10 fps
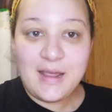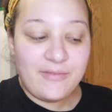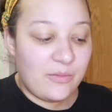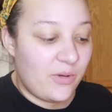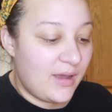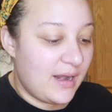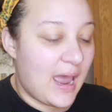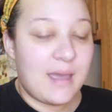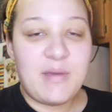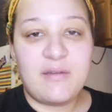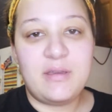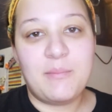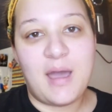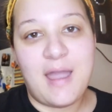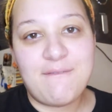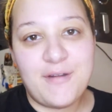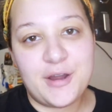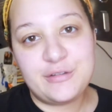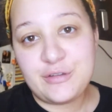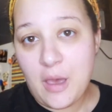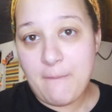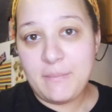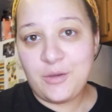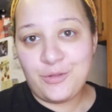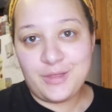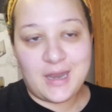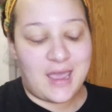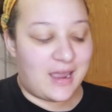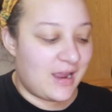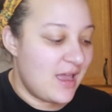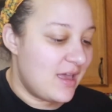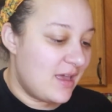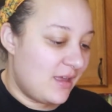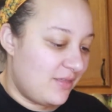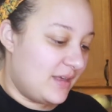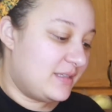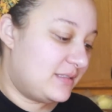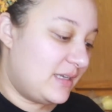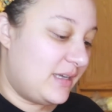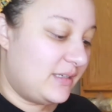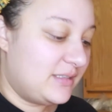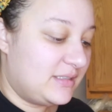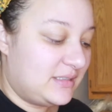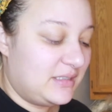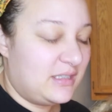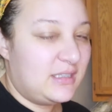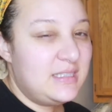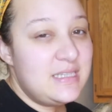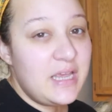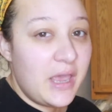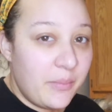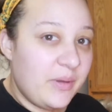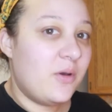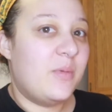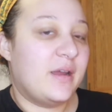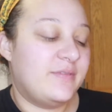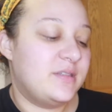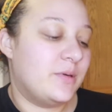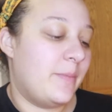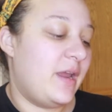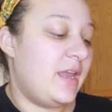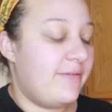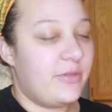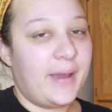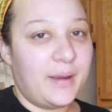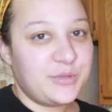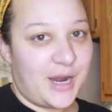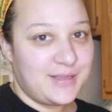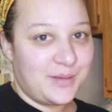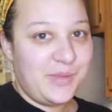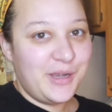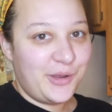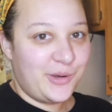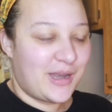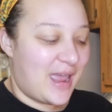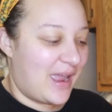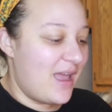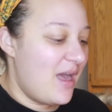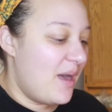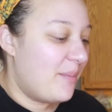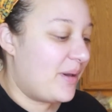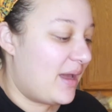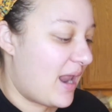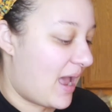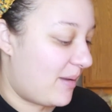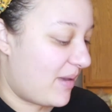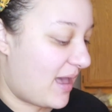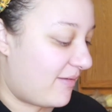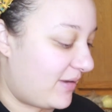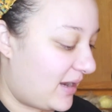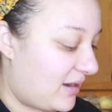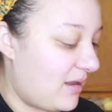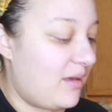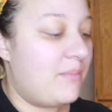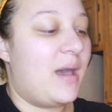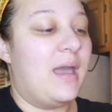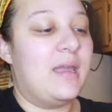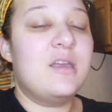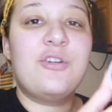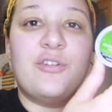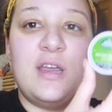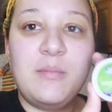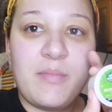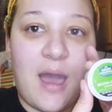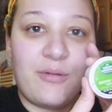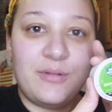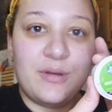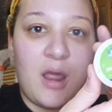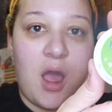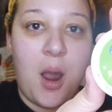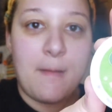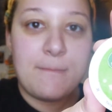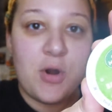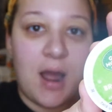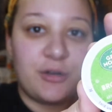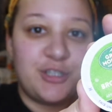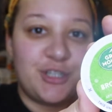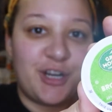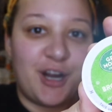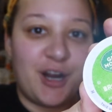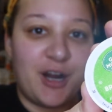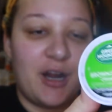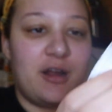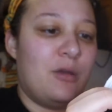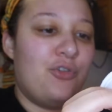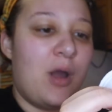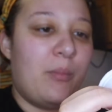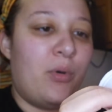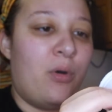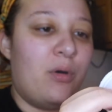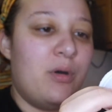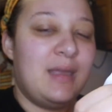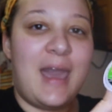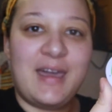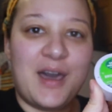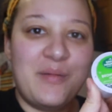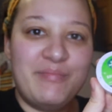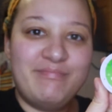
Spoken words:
everyone. I'm having my first meal of the day. This is a typical breakfast for me, even though I am trying something new today. But I'm having my Green Mountain brown sugar crumble K-cup,